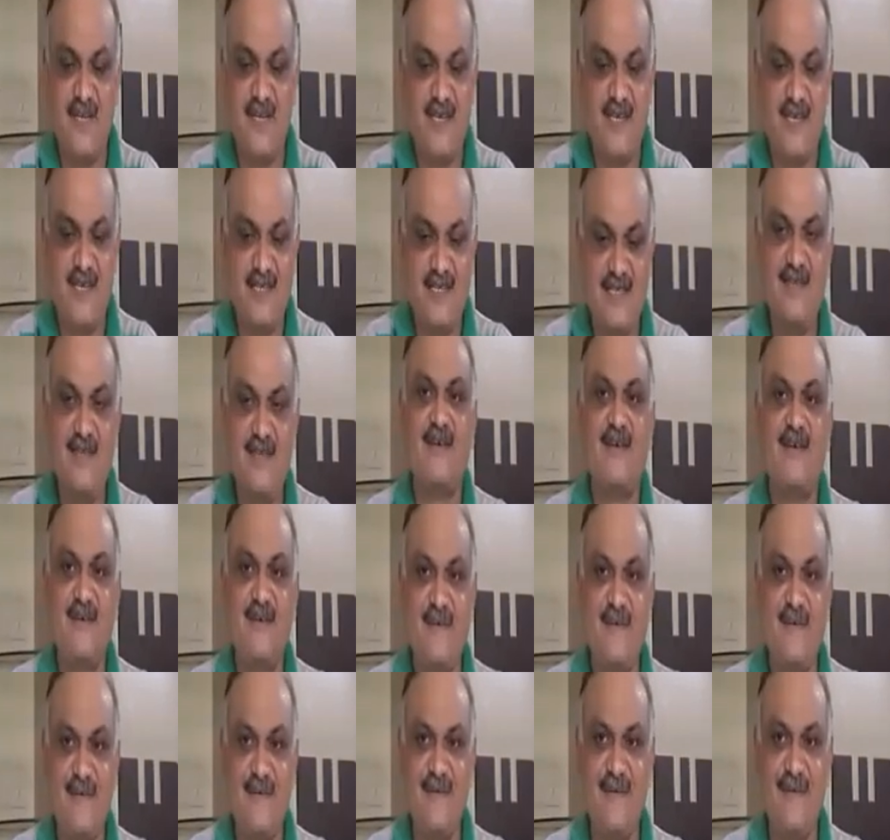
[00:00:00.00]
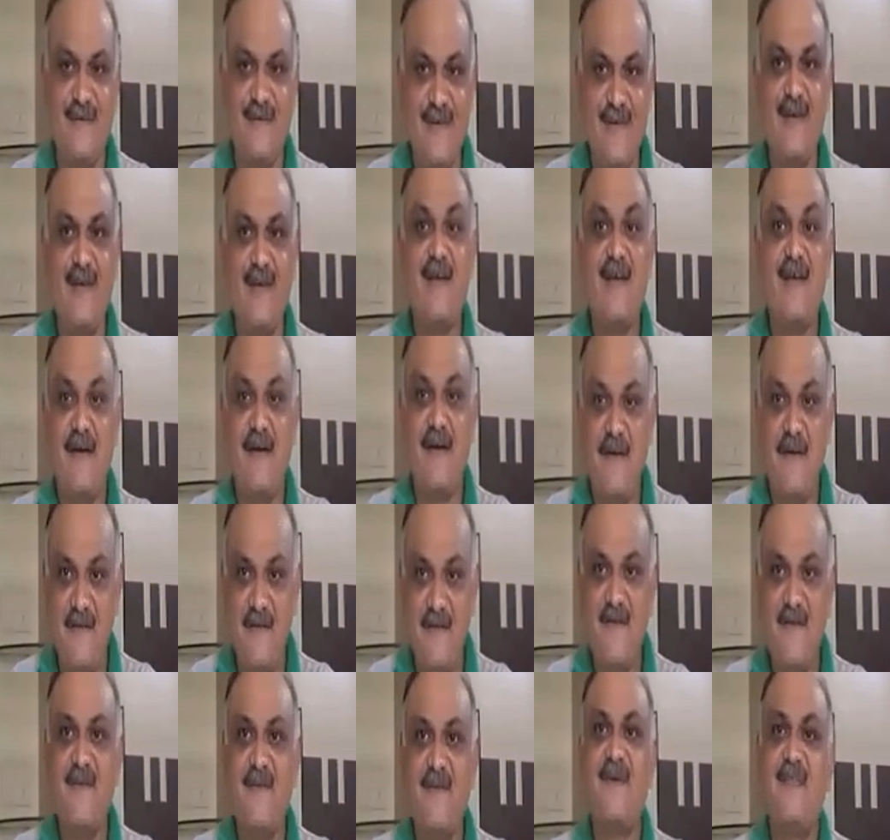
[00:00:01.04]
But it is not true.
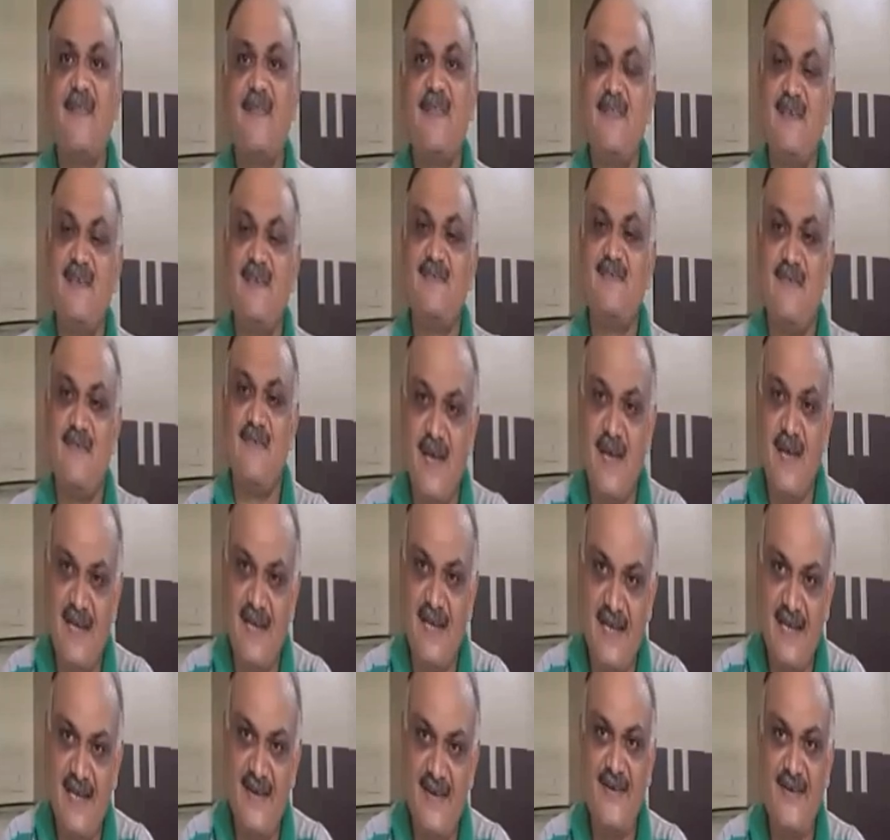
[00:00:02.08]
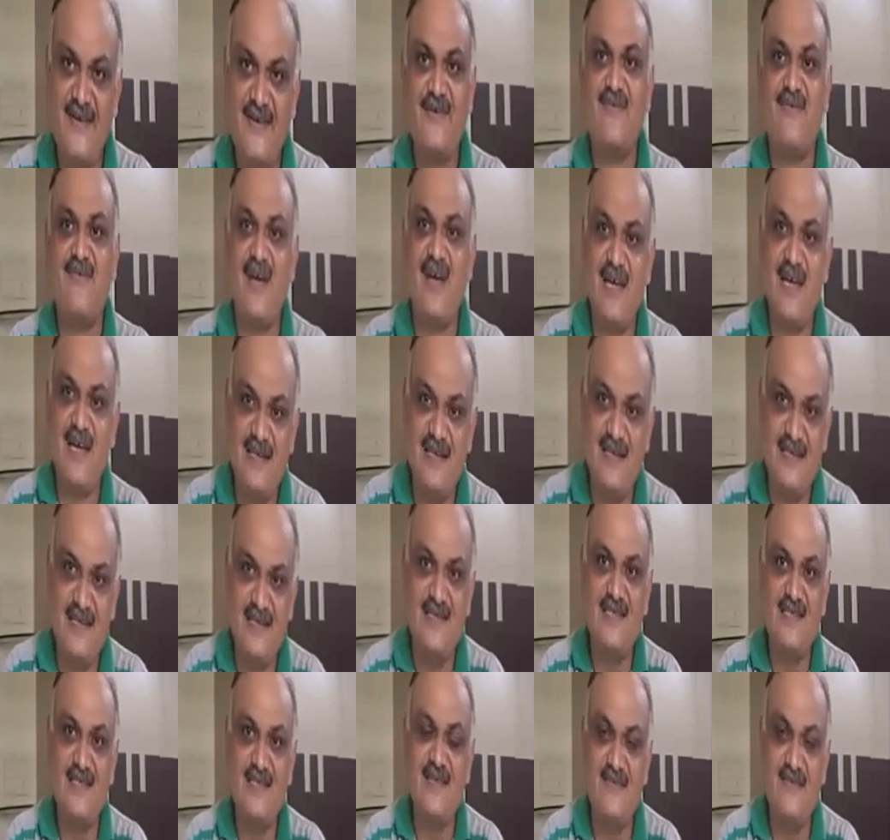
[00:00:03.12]
Homeopathy is very good,
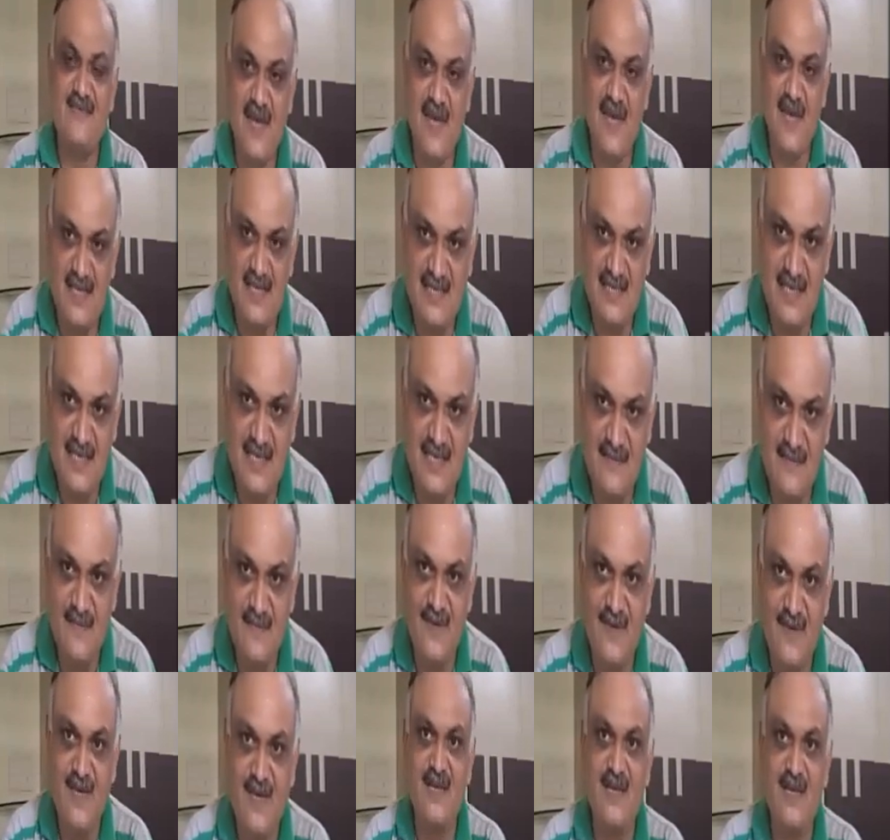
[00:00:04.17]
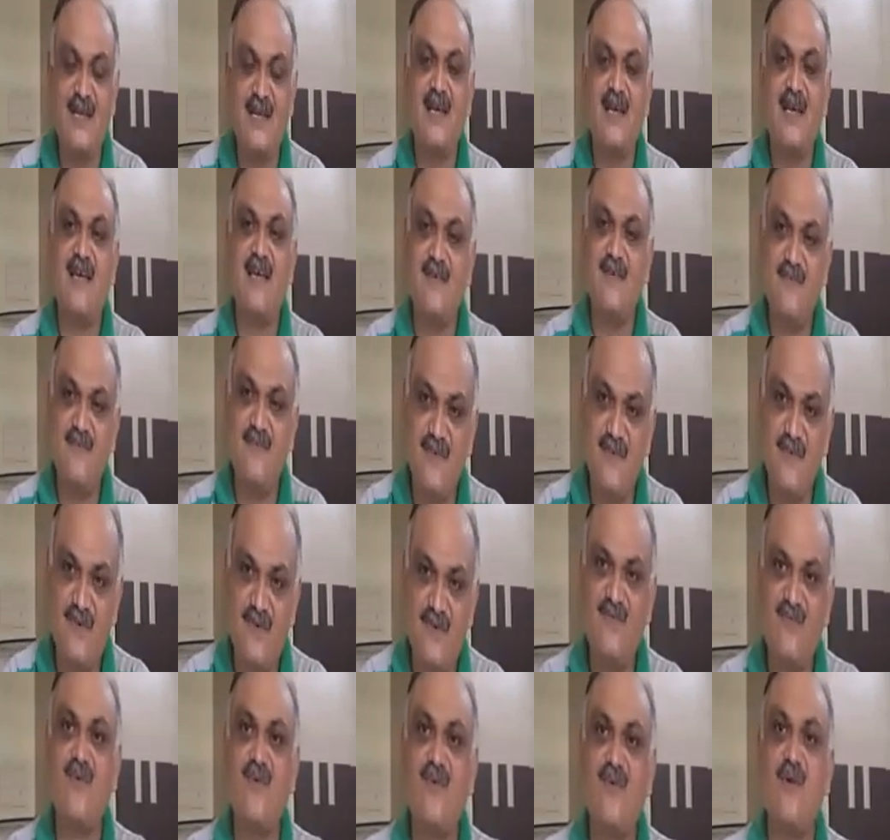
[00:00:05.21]
very easy, very simple if
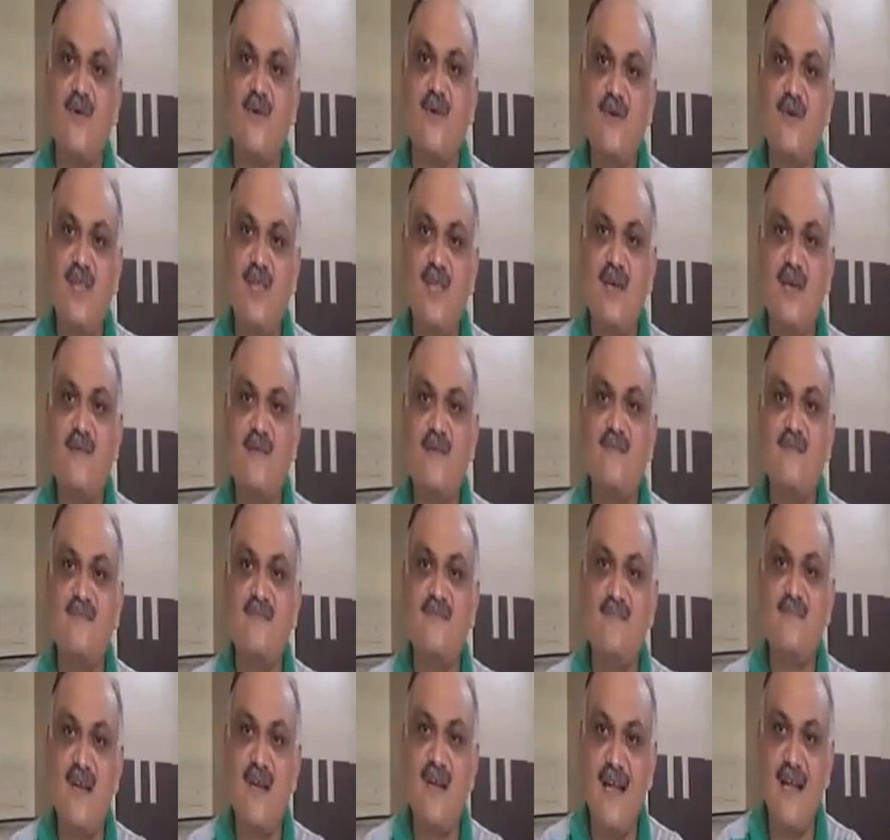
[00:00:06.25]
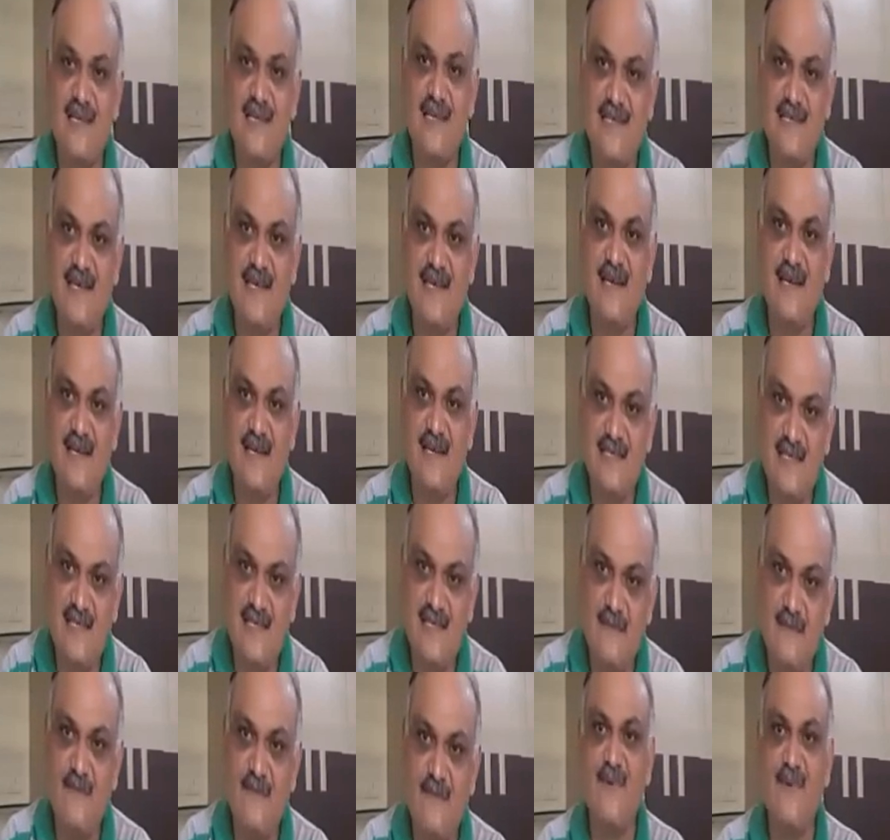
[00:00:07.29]
you follow them
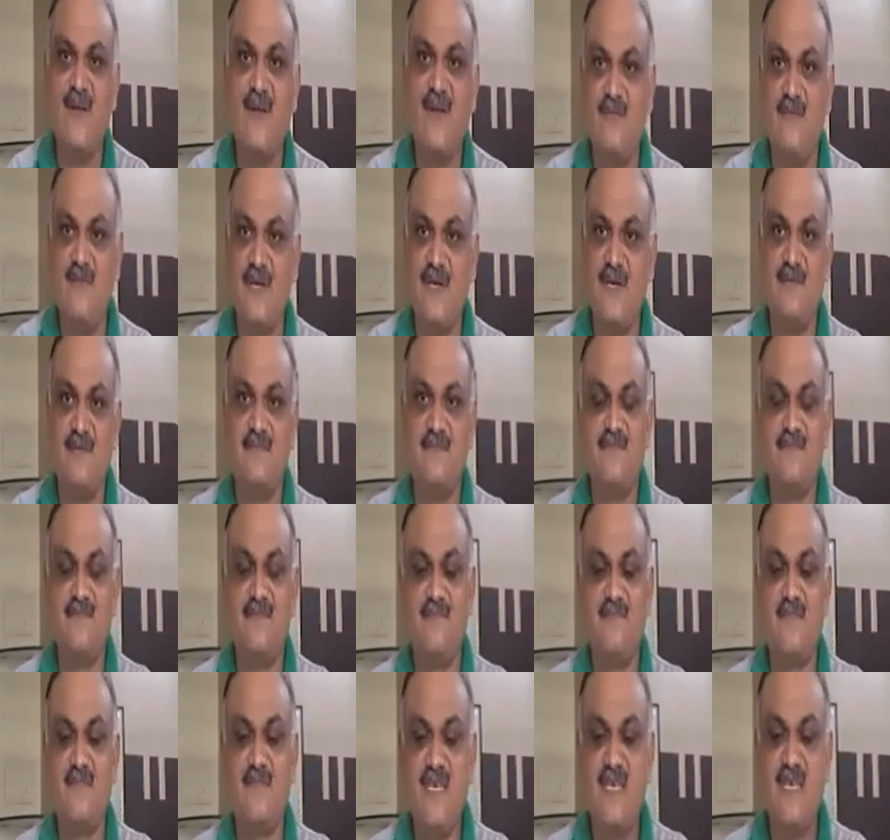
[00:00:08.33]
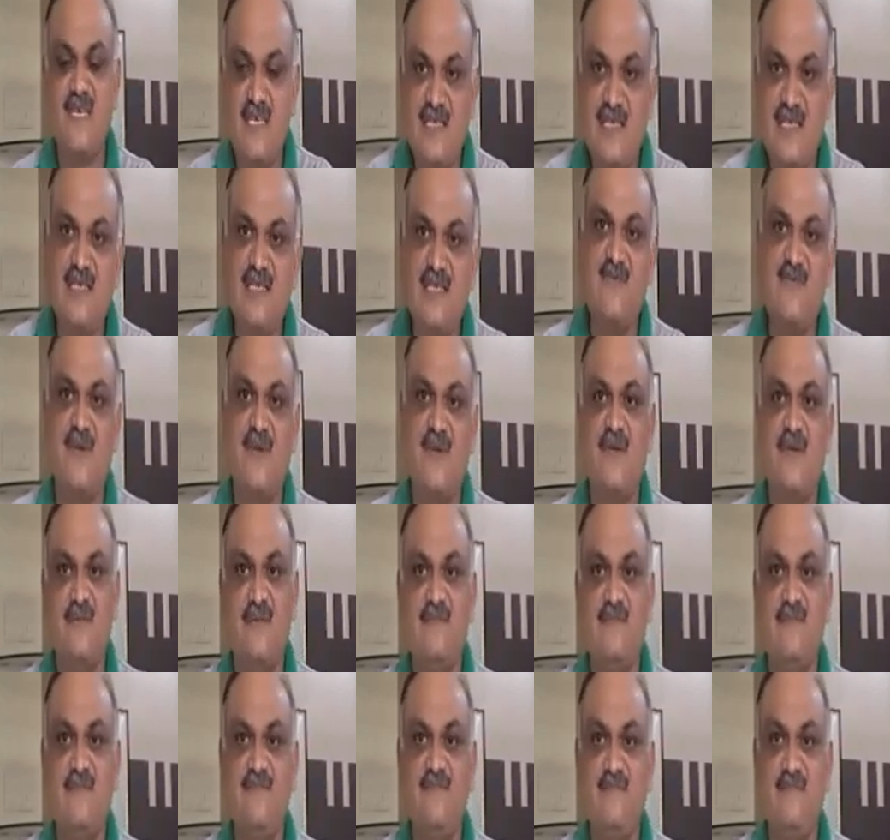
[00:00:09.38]
classically, simple way, easy
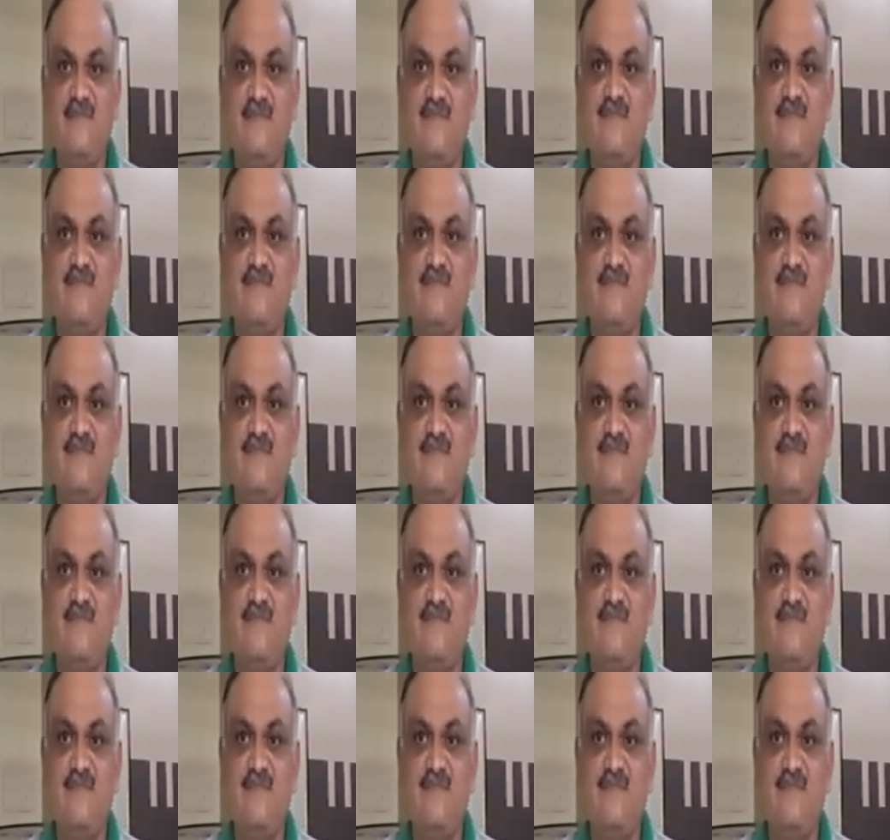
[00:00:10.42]
way.